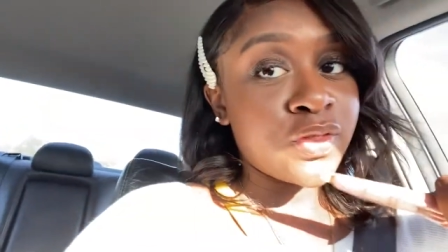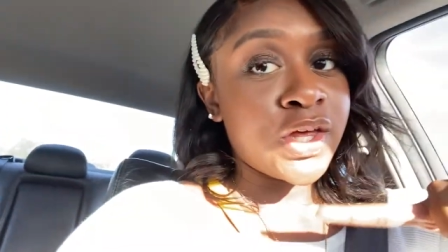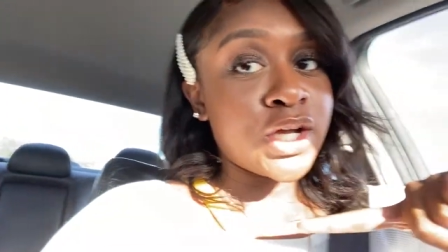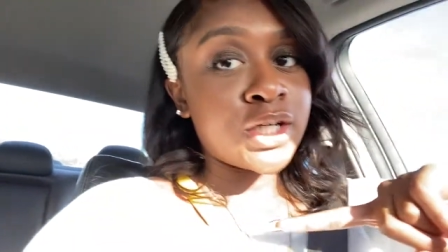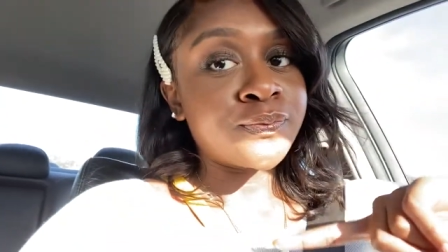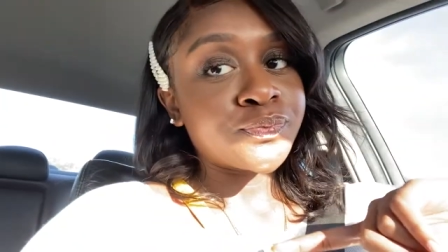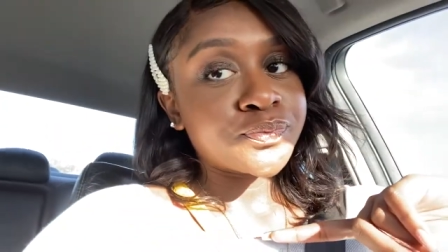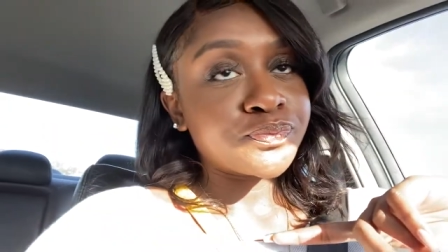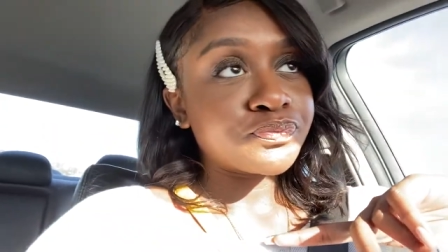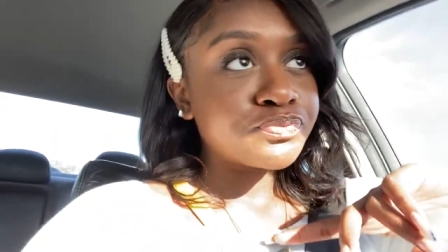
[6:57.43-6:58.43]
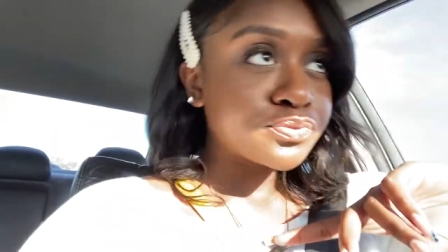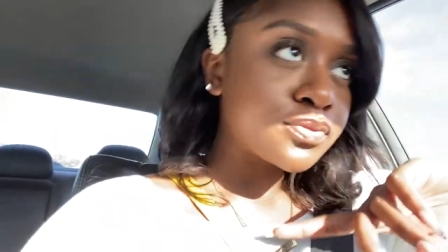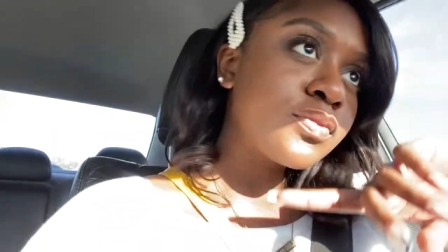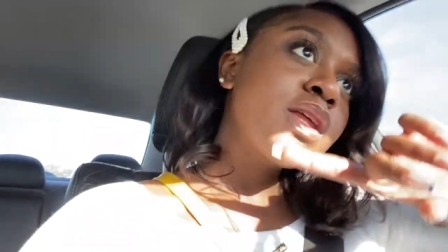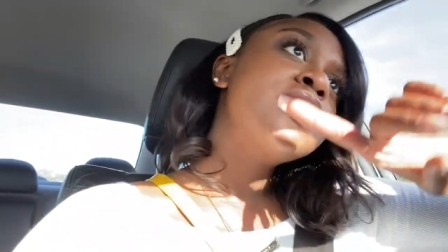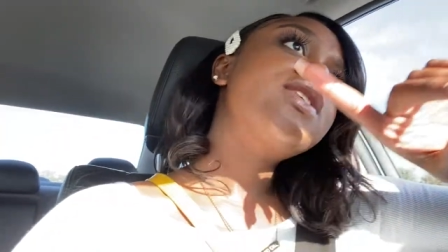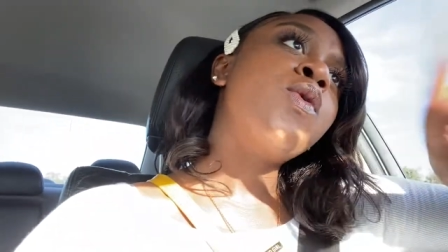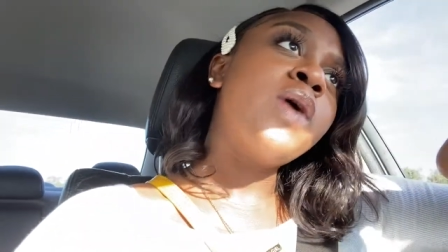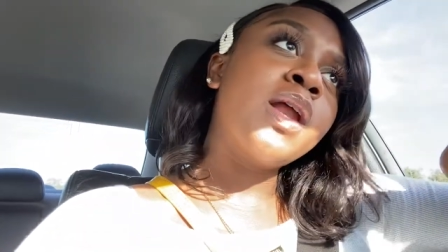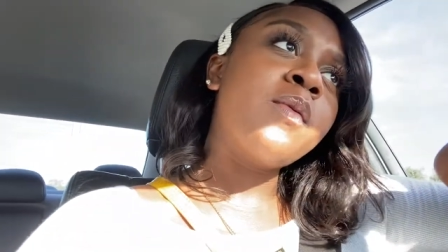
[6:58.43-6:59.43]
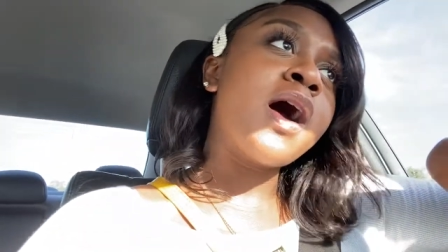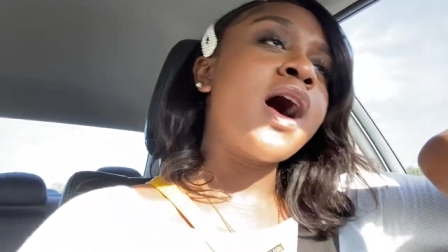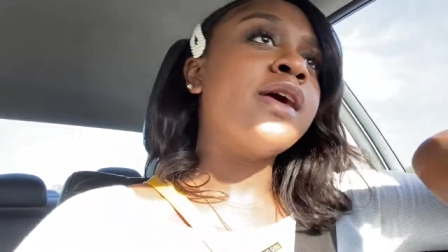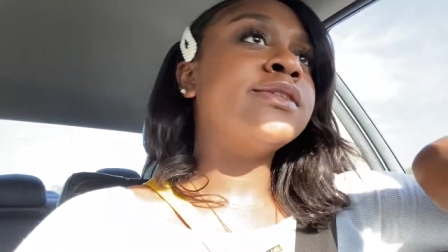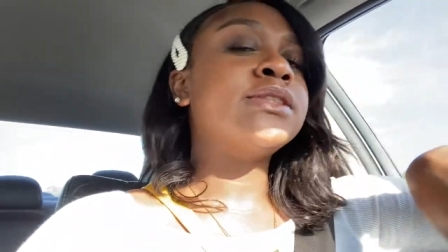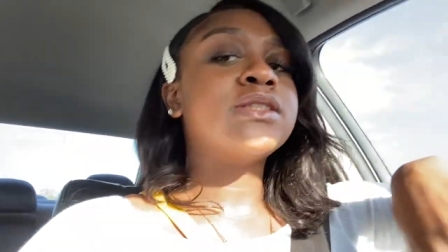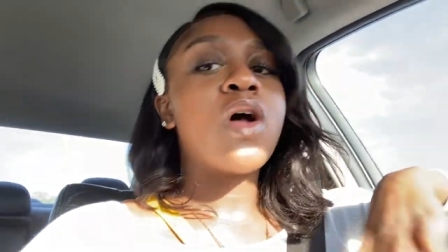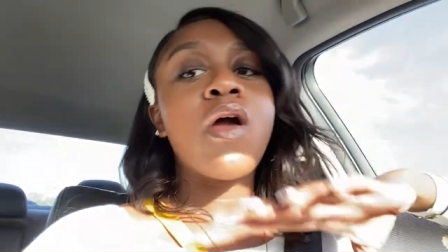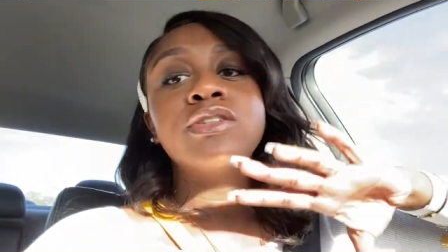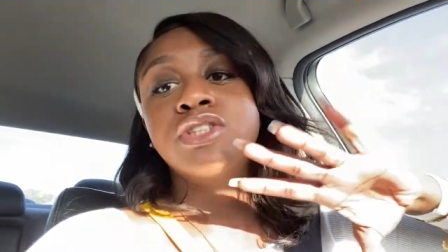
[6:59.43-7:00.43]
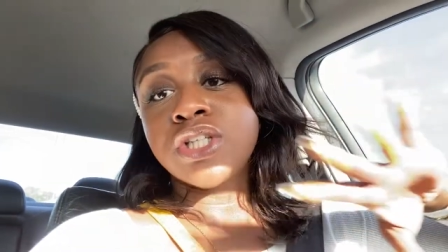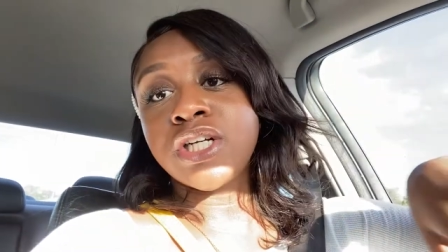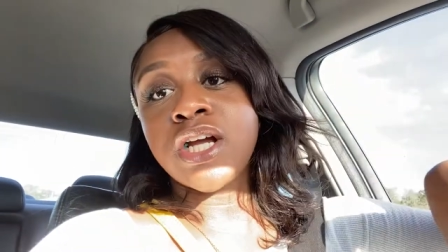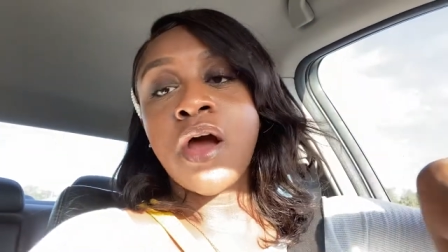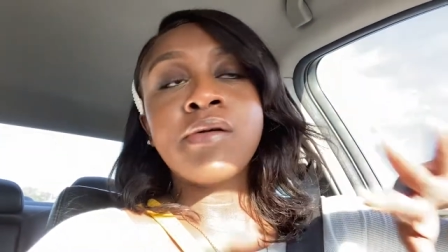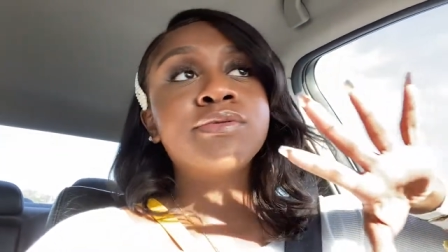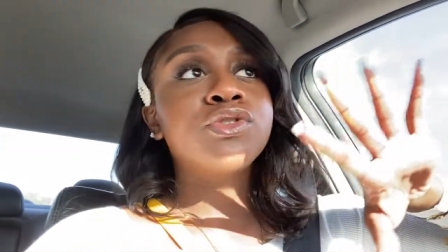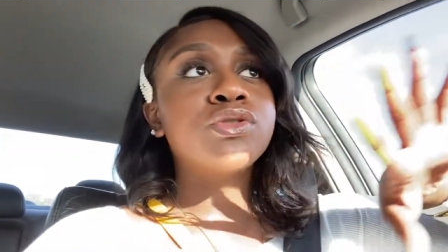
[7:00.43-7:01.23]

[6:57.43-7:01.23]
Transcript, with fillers: over there to wait in my house during